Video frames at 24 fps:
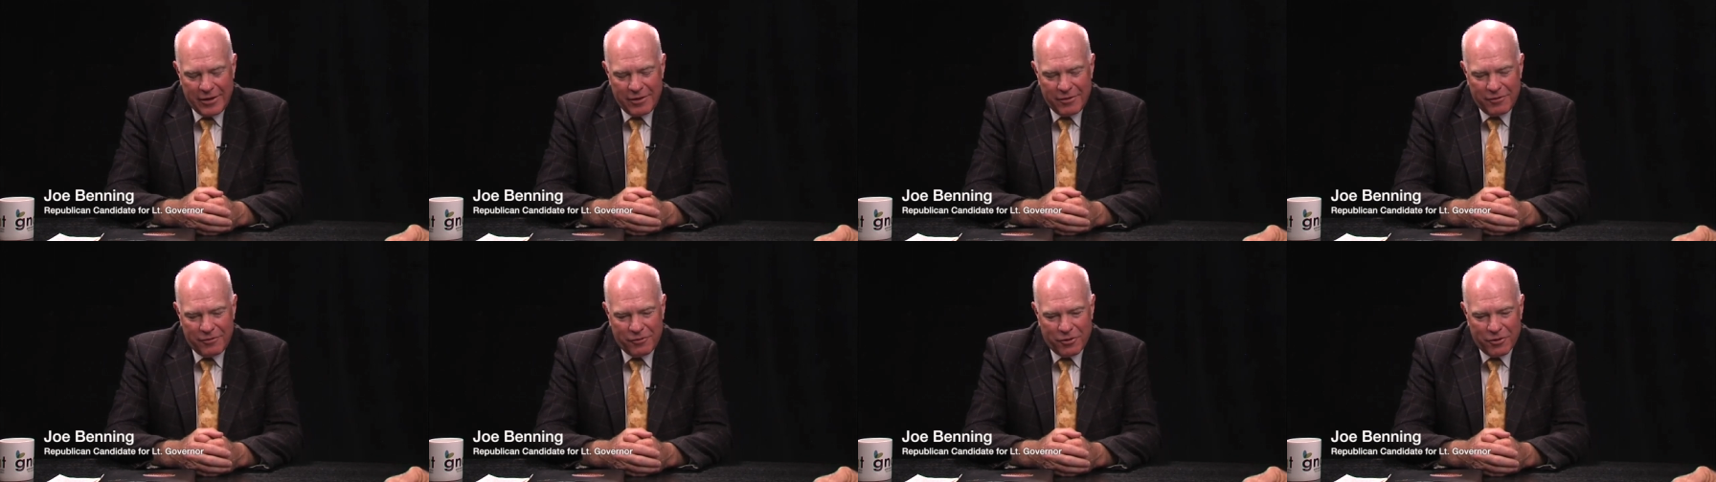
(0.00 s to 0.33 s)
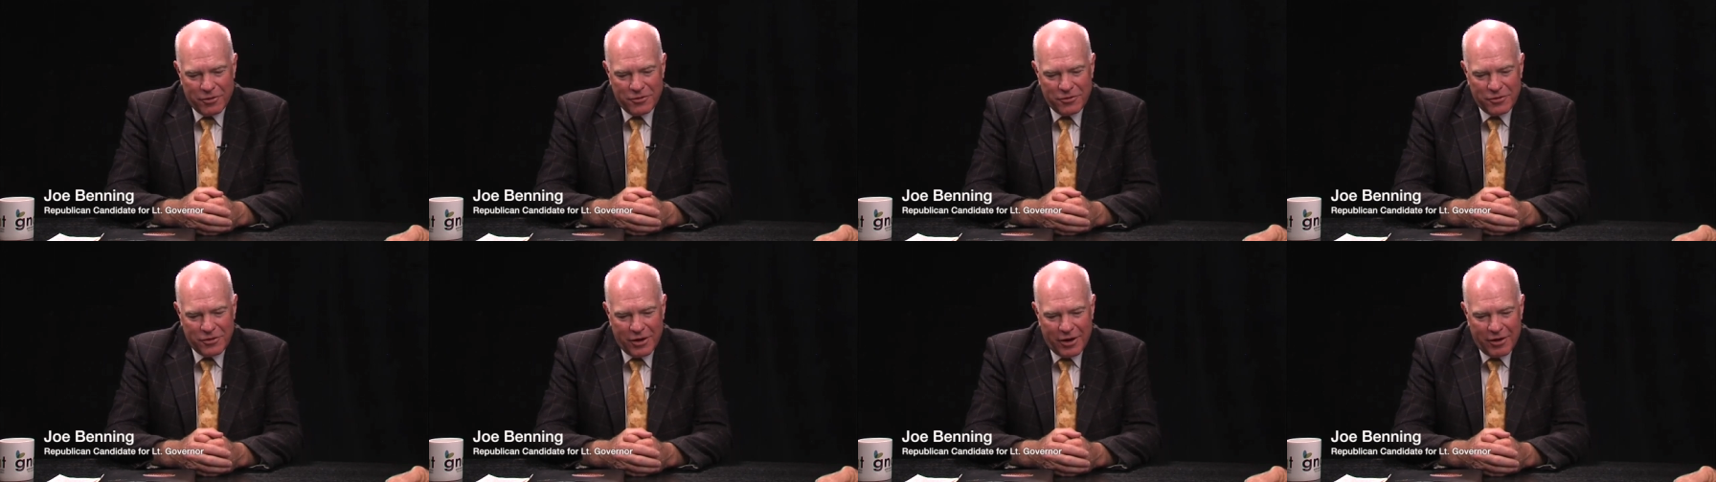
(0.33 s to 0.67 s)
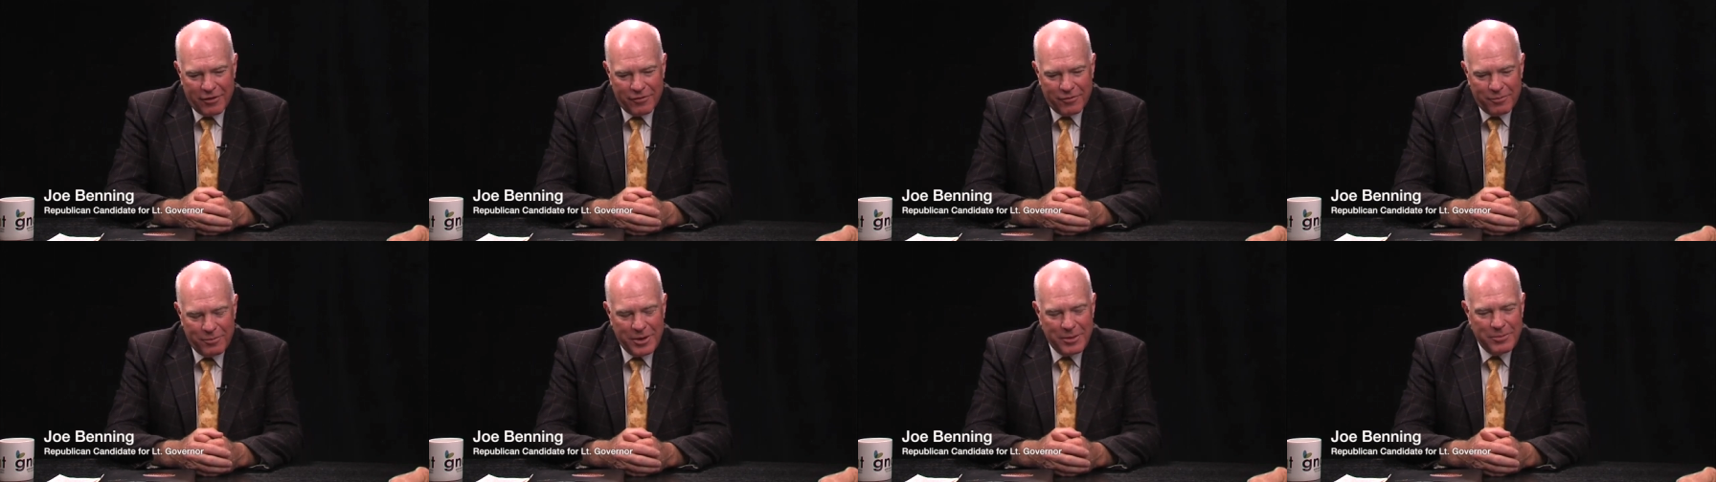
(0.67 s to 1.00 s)
First
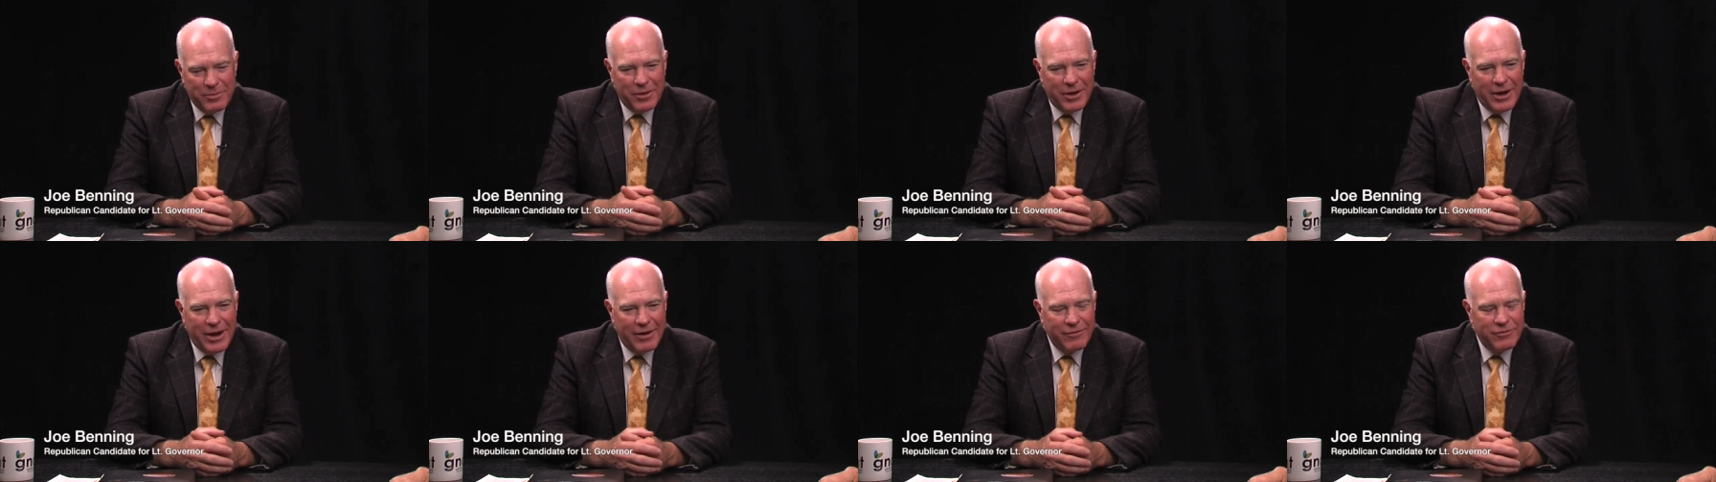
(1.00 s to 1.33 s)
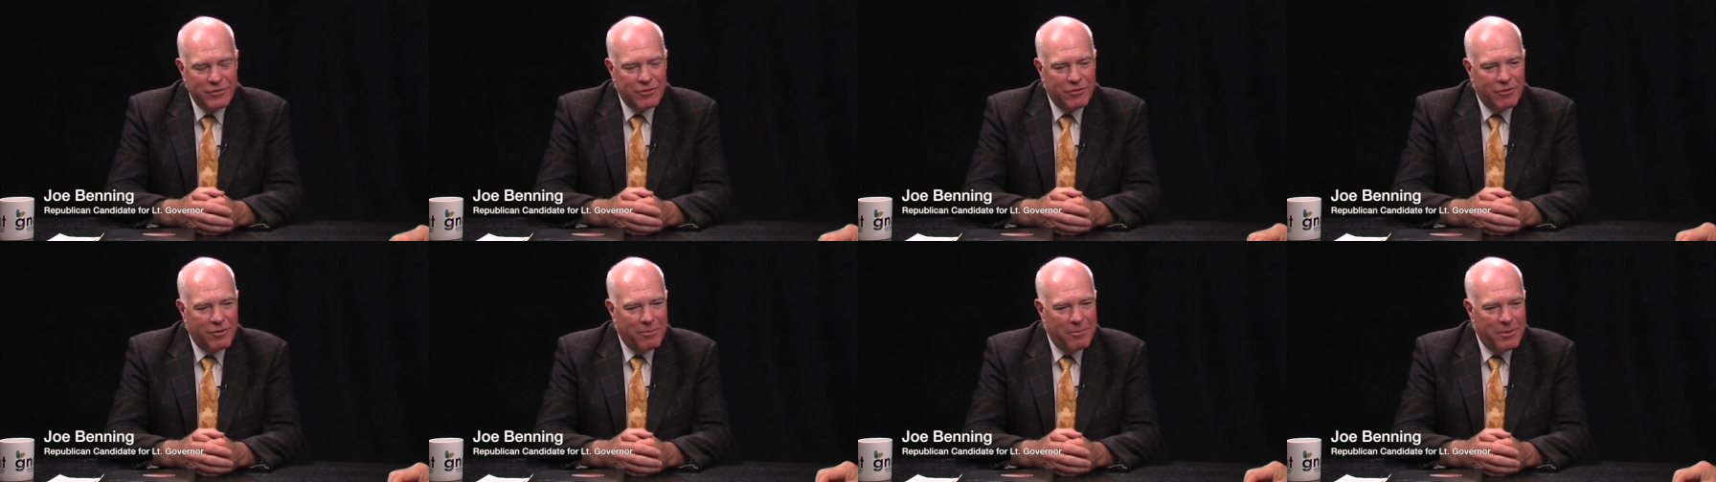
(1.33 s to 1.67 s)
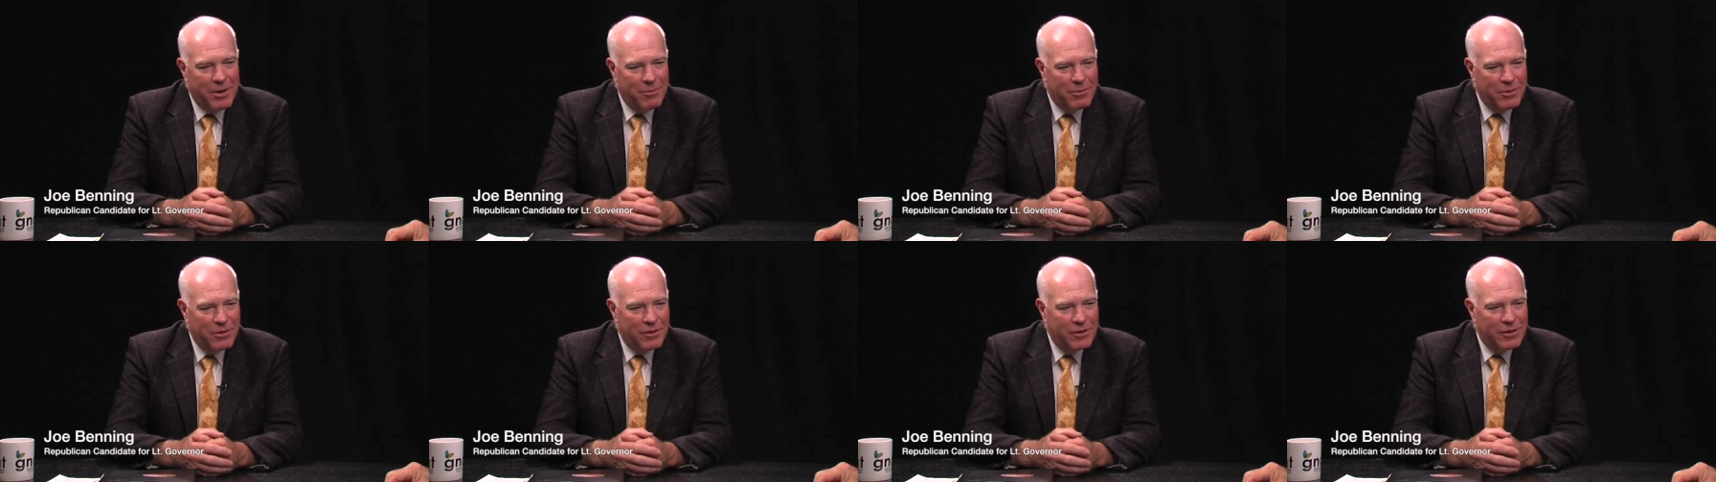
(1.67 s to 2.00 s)
off, people have to
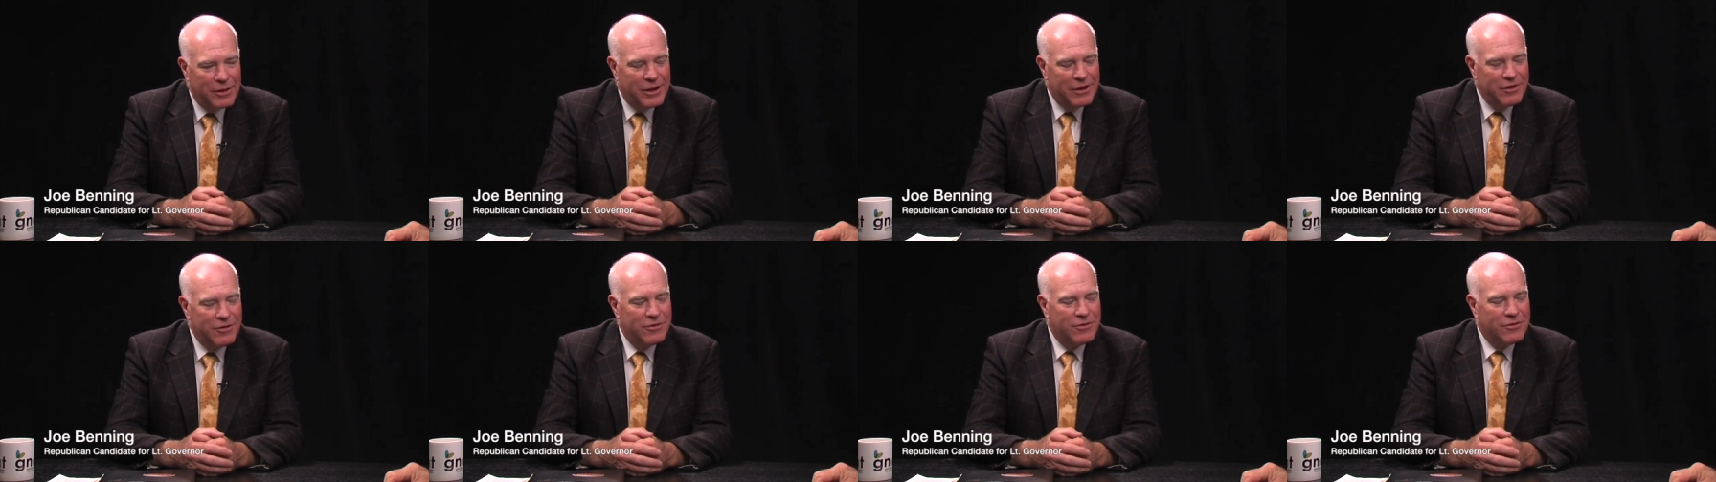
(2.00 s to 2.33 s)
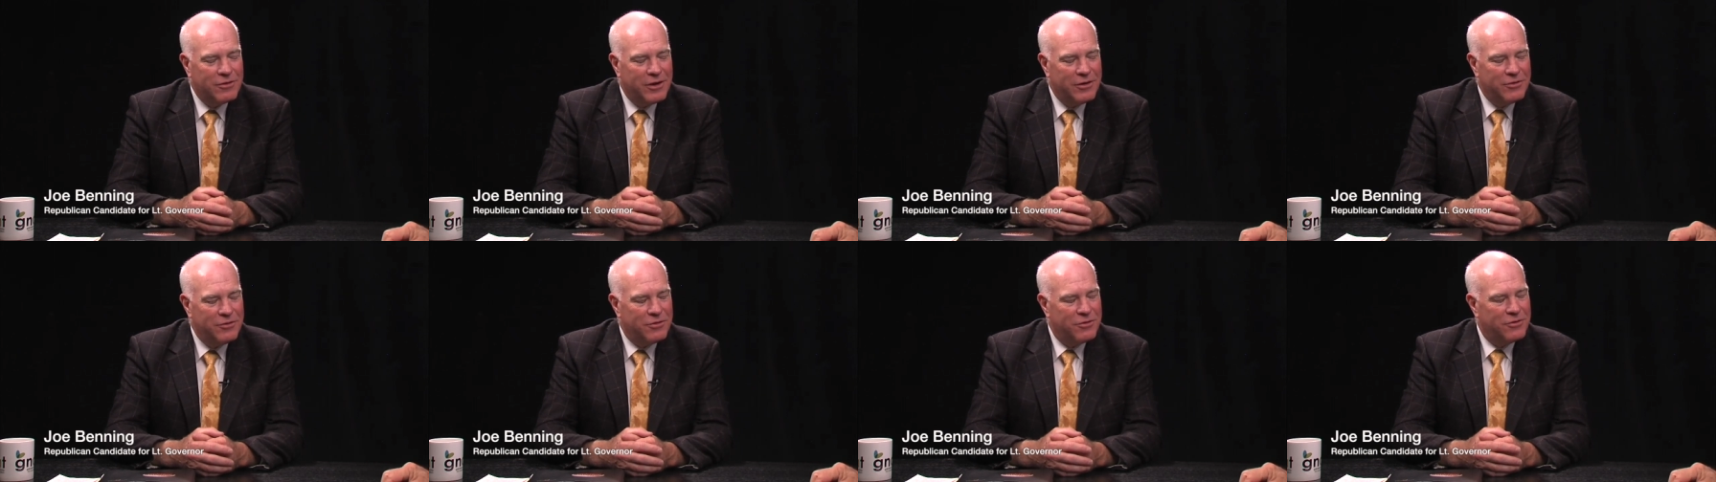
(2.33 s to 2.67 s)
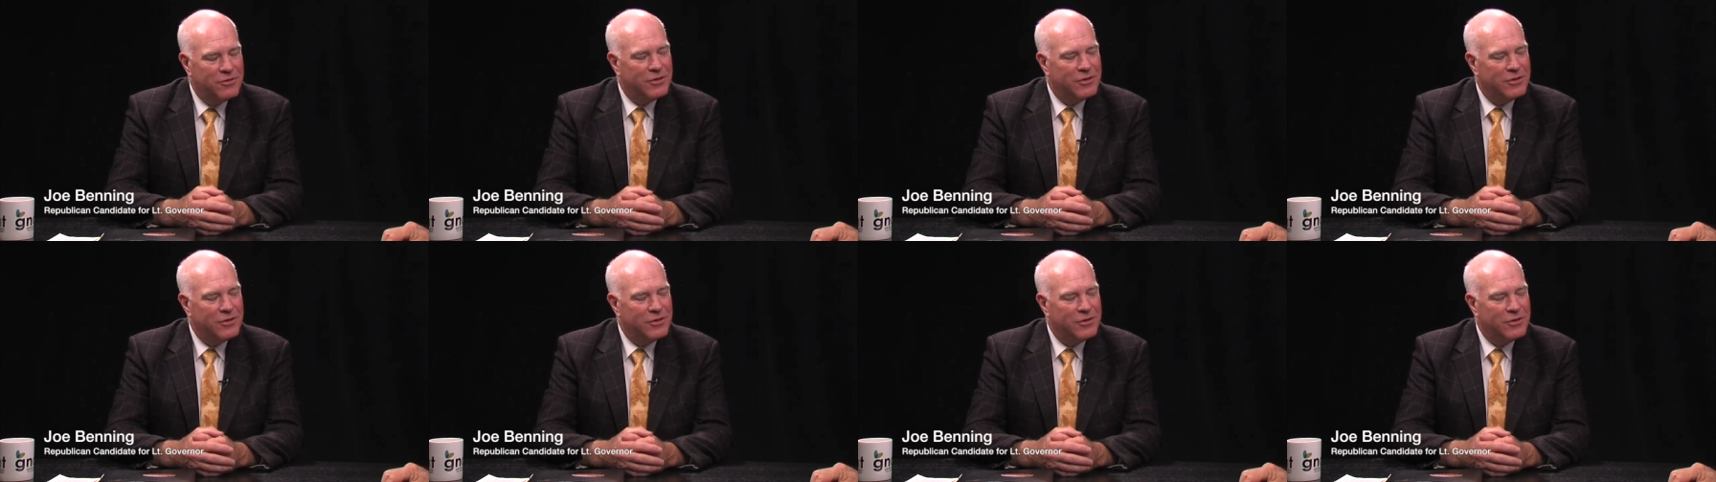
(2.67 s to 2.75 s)
remember the legislature